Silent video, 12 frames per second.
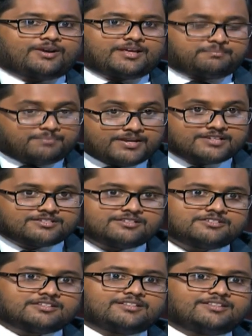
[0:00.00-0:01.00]
a
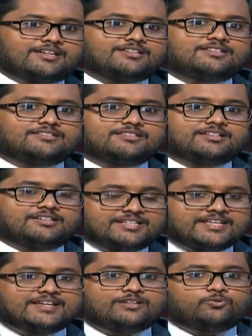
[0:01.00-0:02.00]
patent, that is the
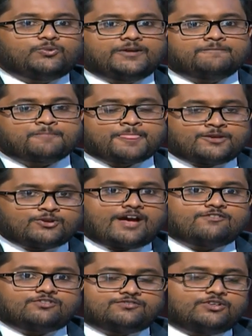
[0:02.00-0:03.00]
legal way, you
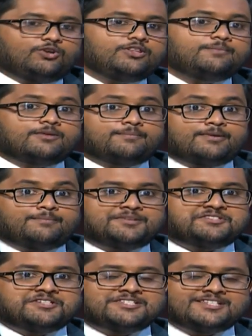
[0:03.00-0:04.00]
have to follow the proper
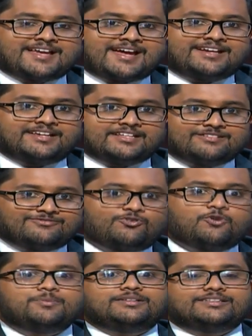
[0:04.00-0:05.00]
procedure and get the
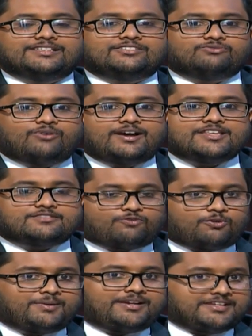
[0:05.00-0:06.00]
formal advice
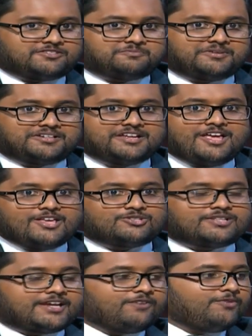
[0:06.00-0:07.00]
from an expert. So
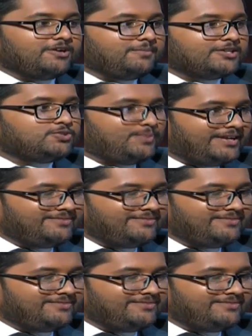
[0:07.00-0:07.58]
thank you very much, madam,